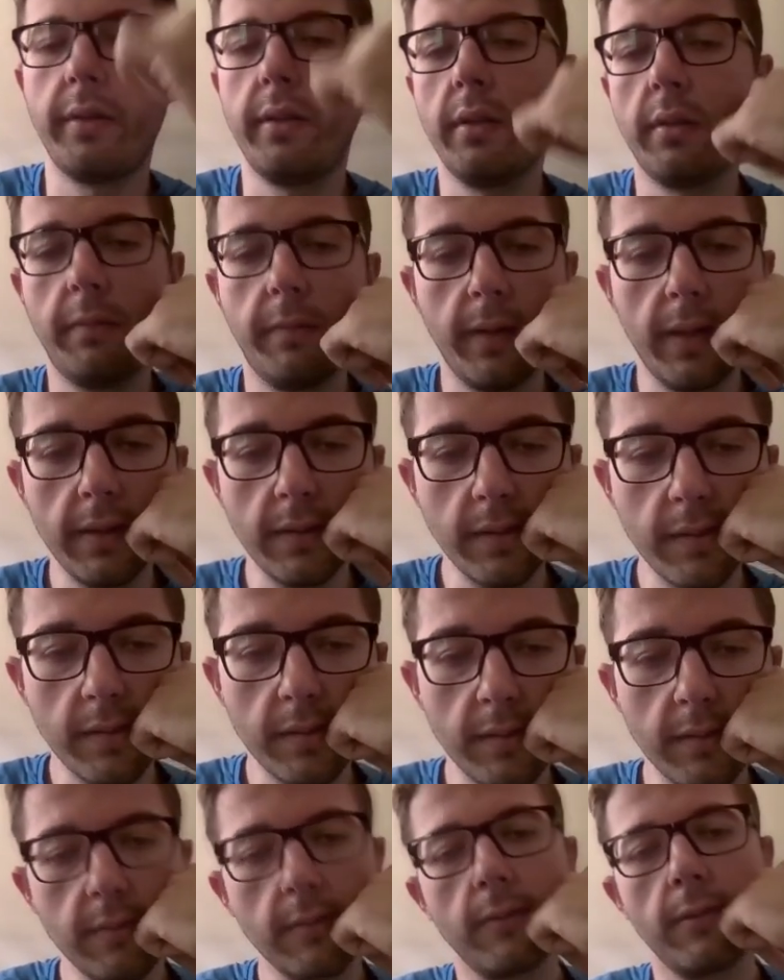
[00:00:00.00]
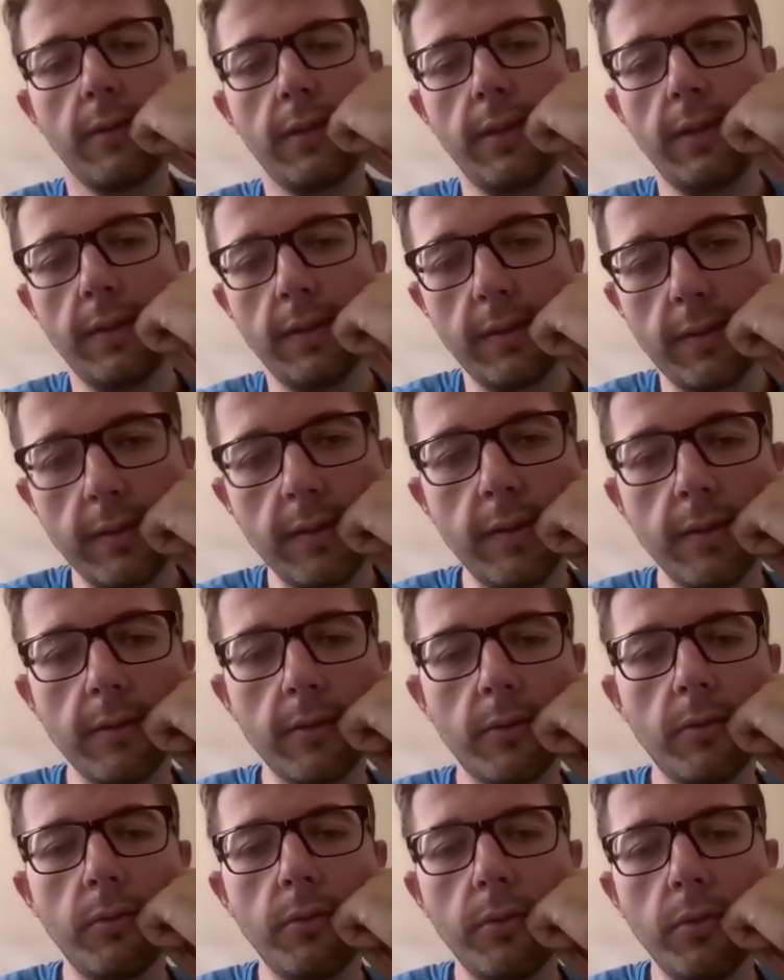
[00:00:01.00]
the advanced is
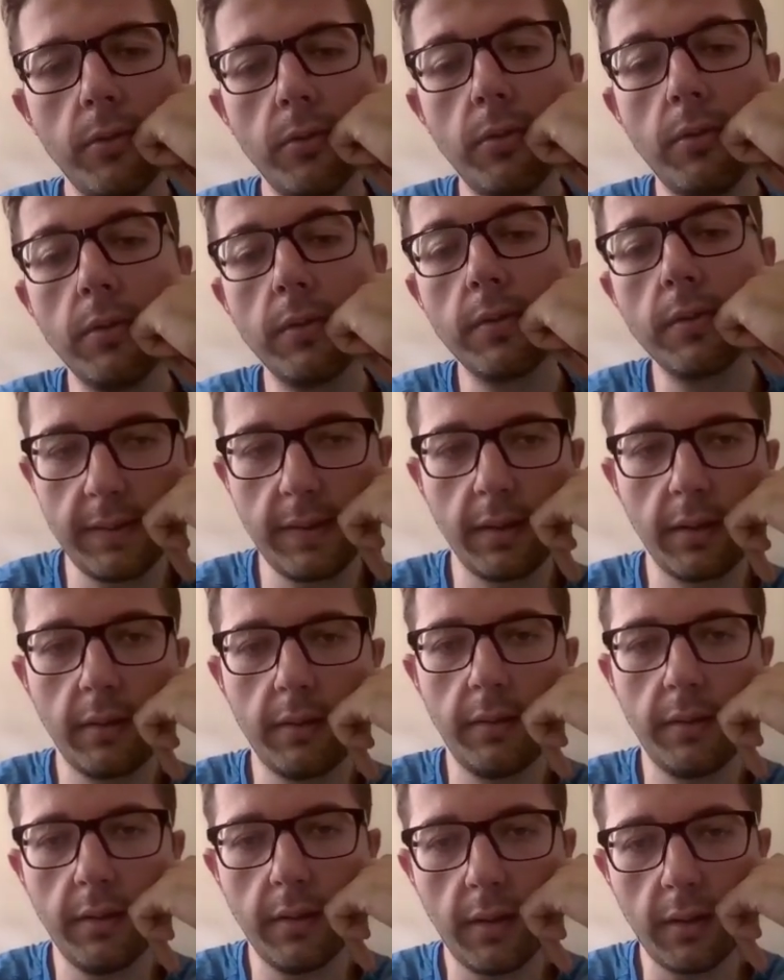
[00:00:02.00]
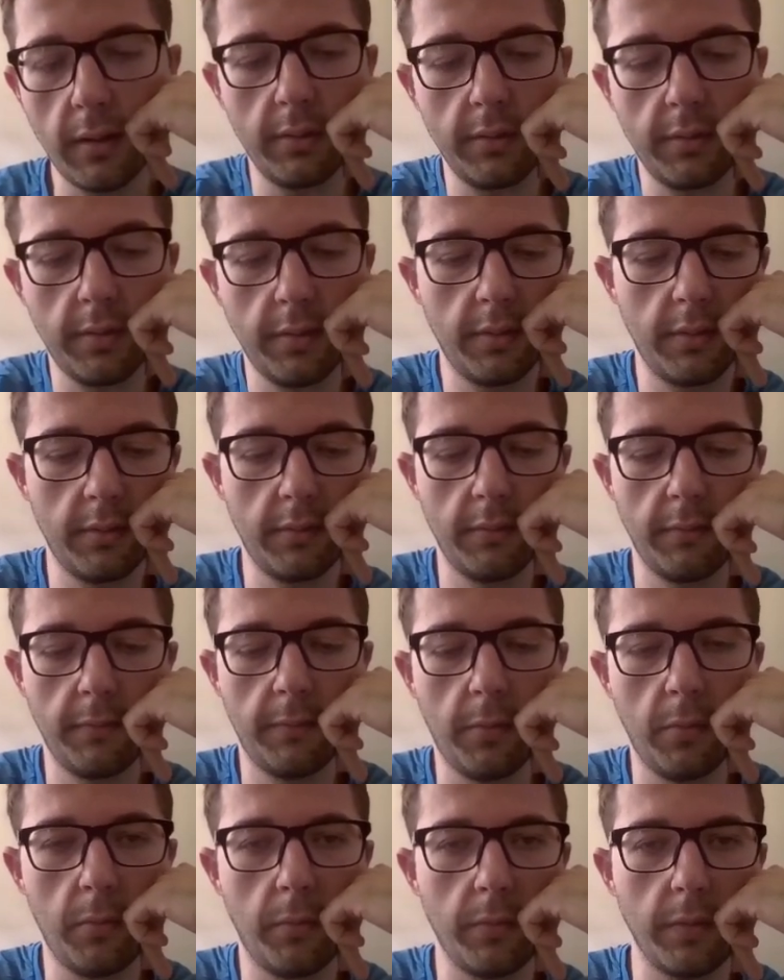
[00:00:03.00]
to use basically trend
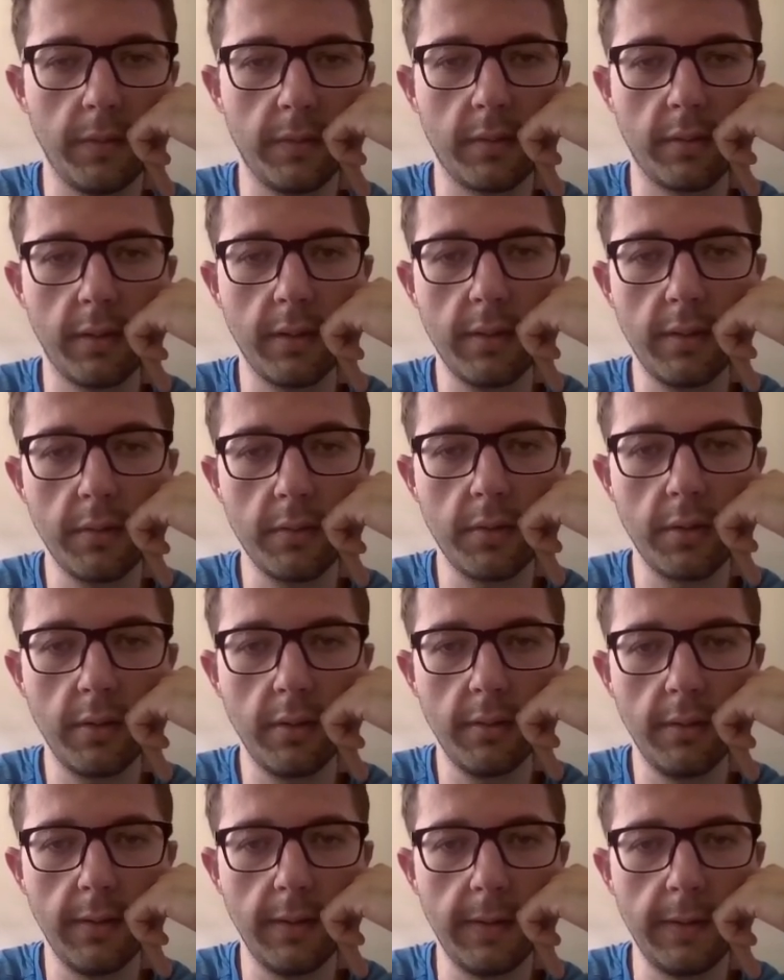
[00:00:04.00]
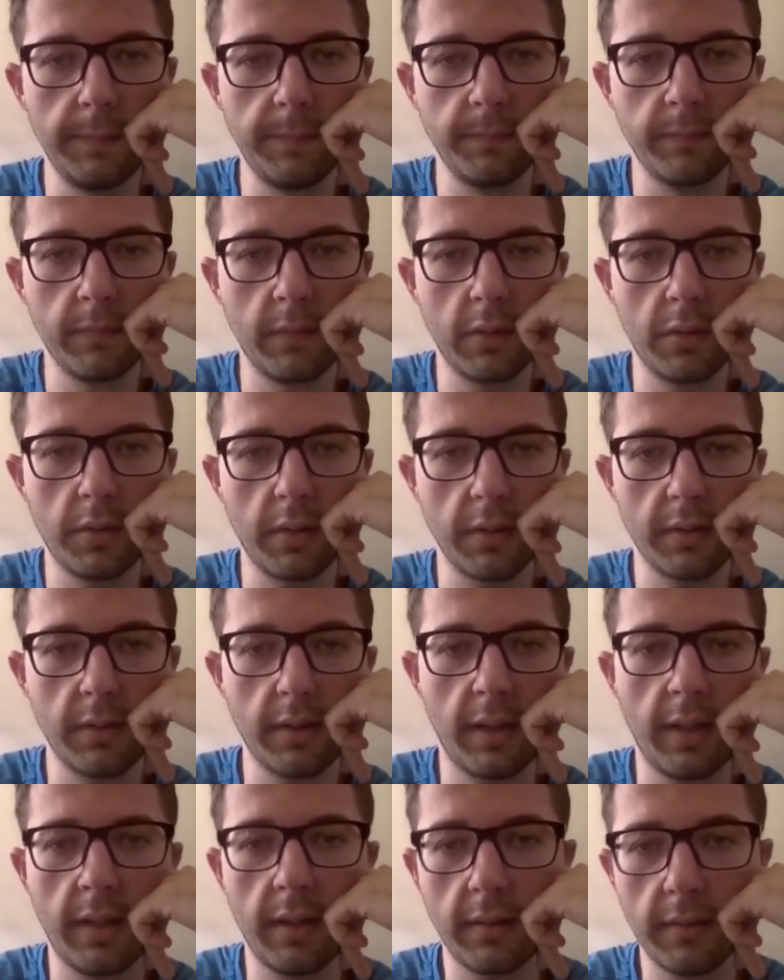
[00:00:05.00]
following strategy.
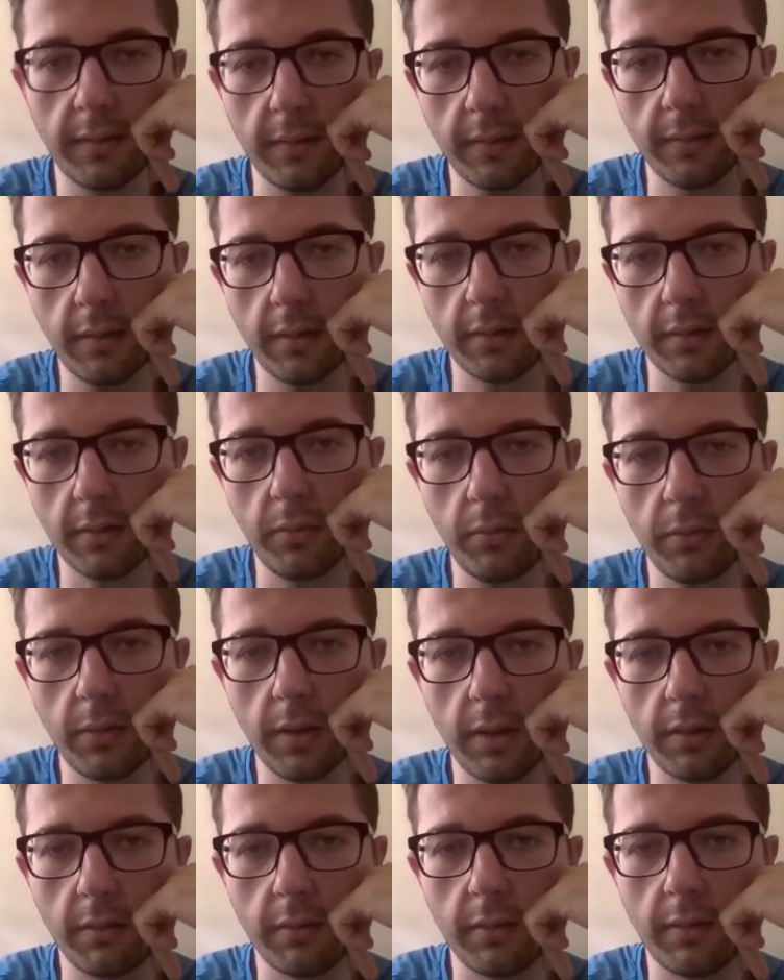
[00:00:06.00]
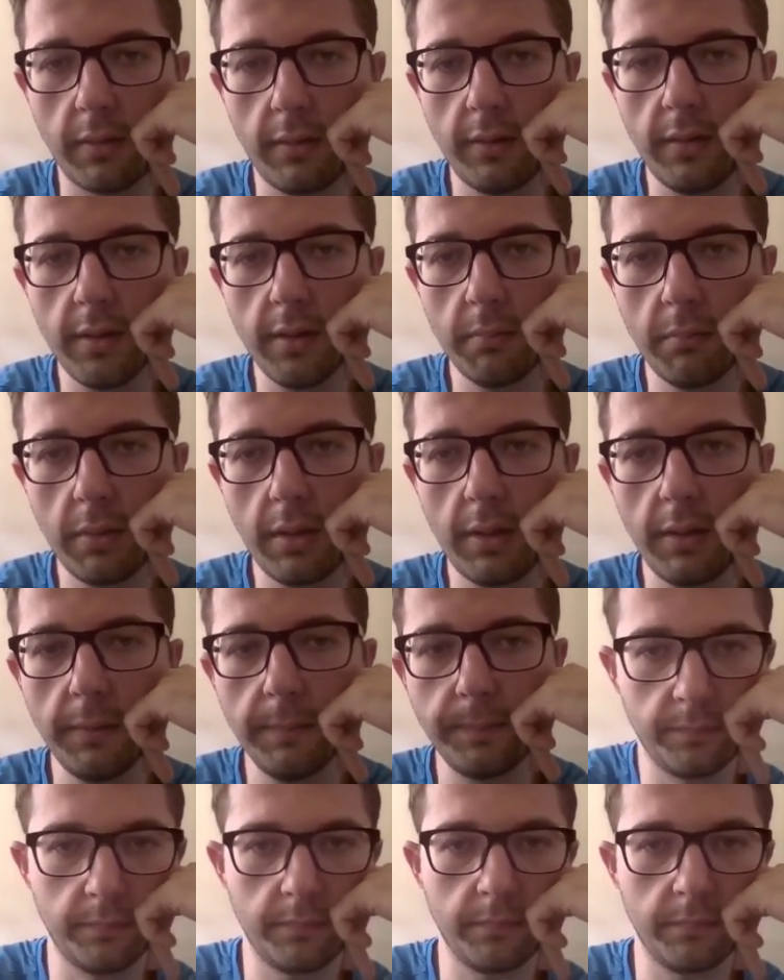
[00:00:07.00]
Just add a 200 EMA